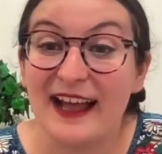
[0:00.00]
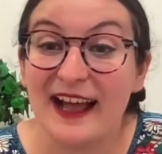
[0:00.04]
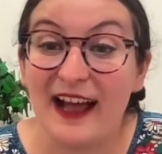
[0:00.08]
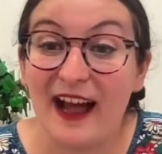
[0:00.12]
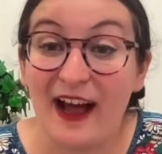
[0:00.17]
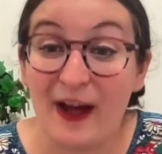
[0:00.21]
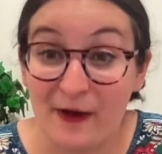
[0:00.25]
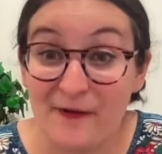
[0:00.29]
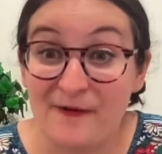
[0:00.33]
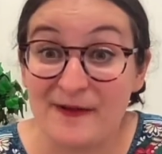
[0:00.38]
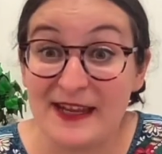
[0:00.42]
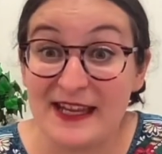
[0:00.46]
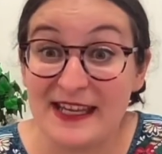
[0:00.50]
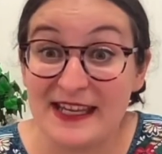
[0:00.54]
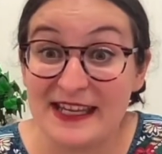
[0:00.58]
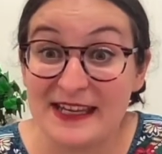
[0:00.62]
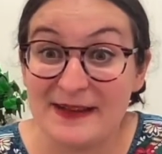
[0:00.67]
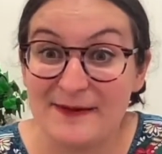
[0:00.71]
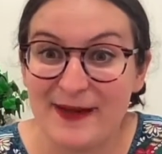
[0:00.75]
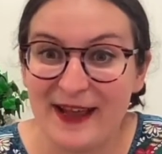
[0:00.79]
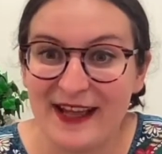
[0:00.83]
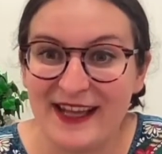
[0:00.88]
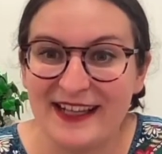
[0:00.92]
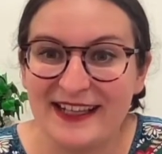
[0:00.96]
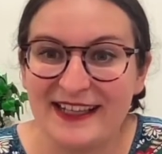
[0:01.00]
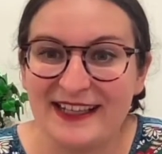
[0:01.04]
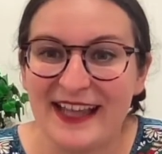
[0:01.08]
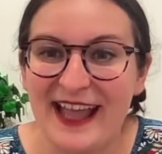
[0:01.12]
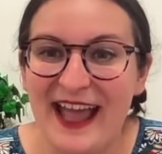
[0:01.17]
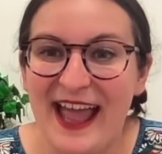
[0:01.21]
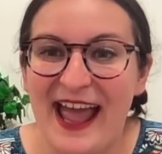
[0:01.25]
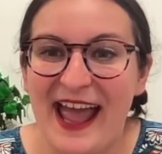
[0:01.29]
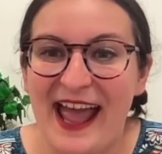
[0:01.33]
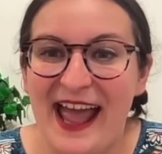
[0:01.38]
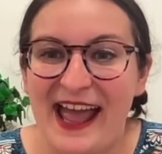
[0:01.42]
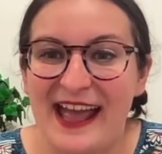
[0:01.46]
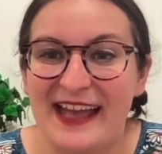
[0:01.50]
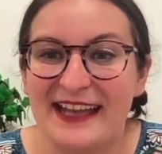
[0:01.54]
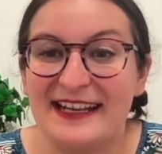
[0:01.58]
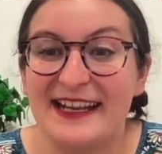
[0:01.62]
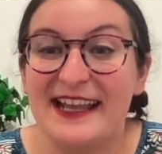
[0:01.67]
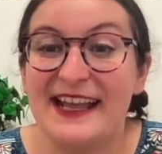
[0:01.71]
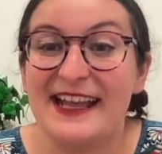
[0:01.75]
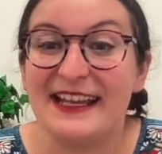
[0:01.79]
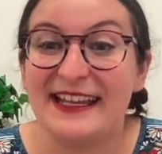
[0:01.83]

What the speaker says: via email at